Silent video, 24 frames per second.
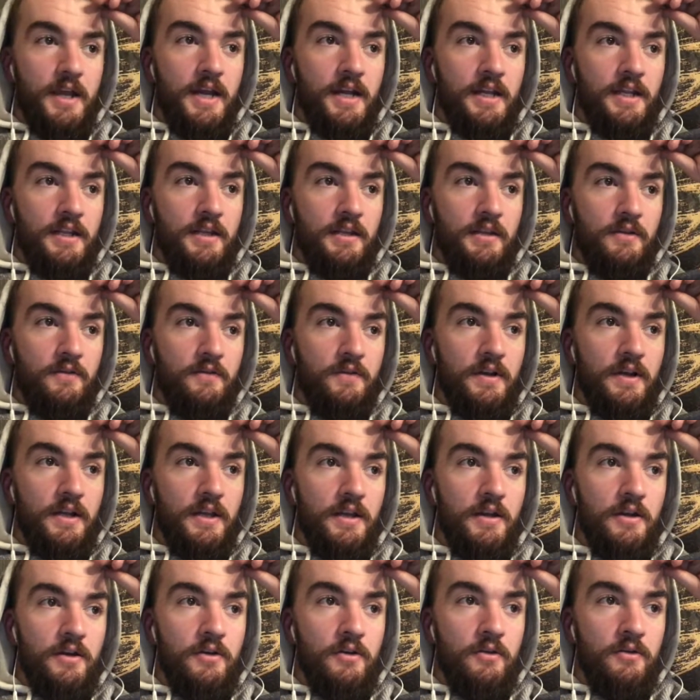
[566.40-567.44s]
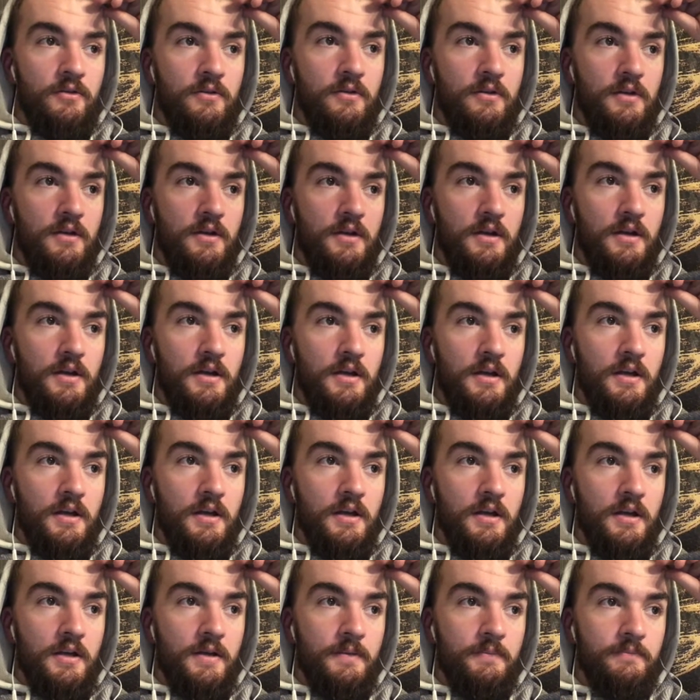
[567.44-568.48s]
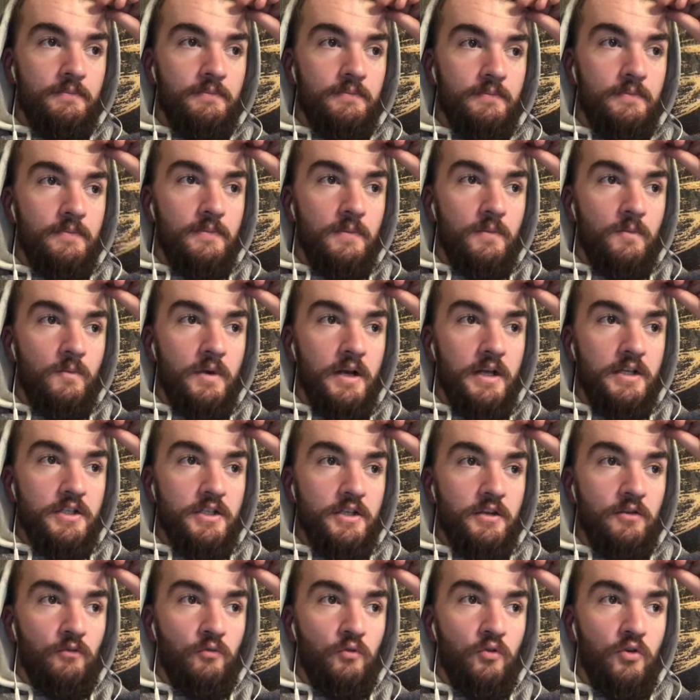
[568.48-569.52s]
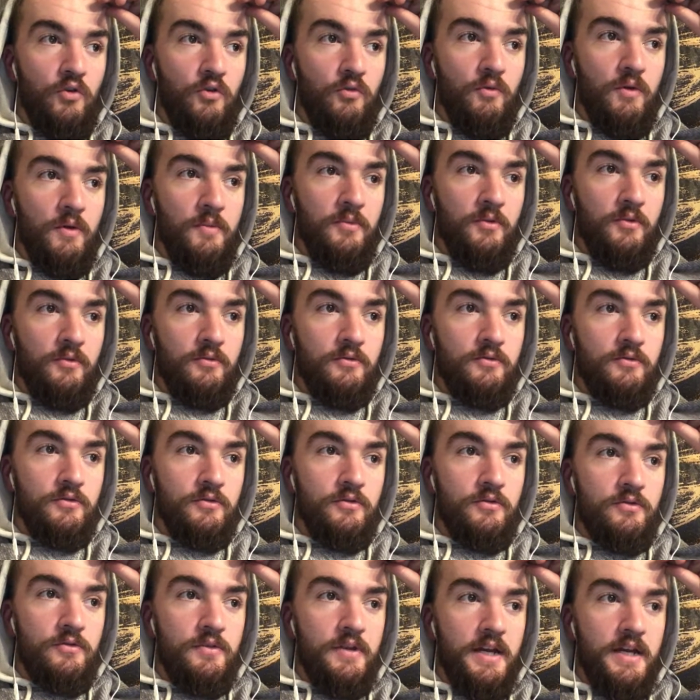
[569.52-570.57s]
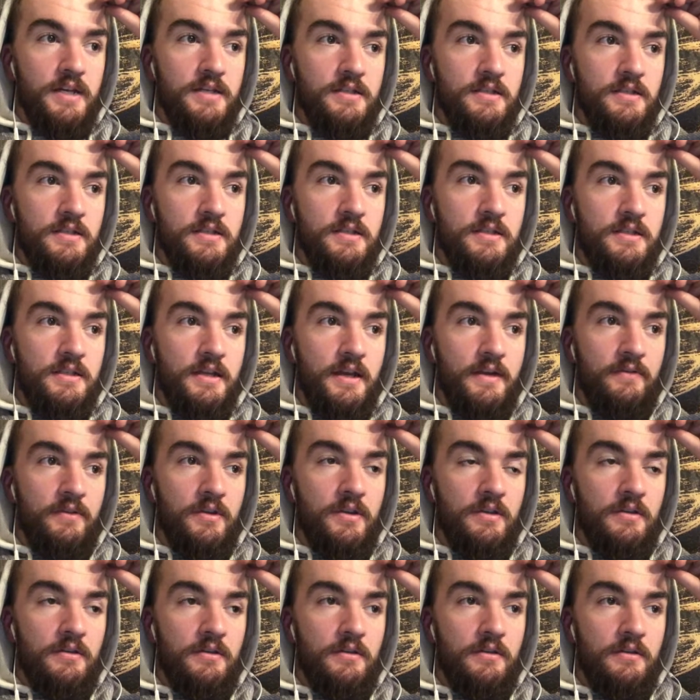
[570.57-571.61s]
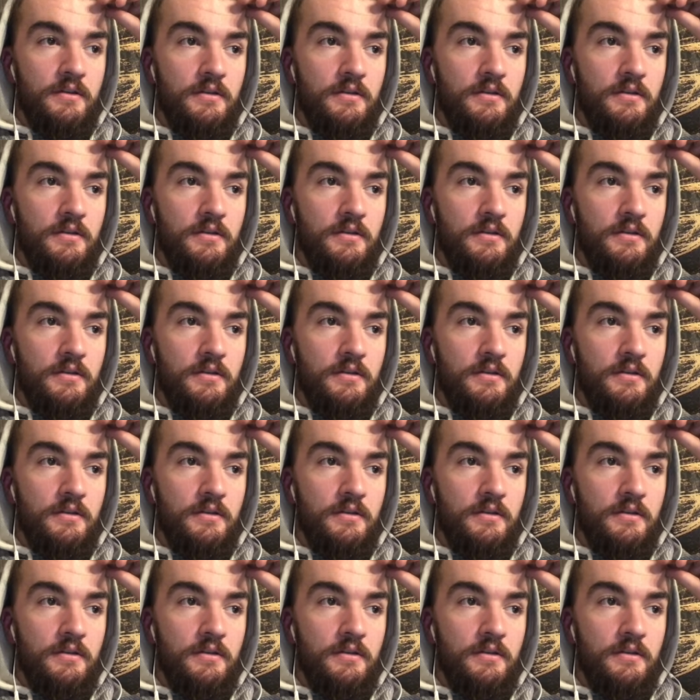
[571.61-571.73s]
editing the video. Watching Royal Rumble 2007.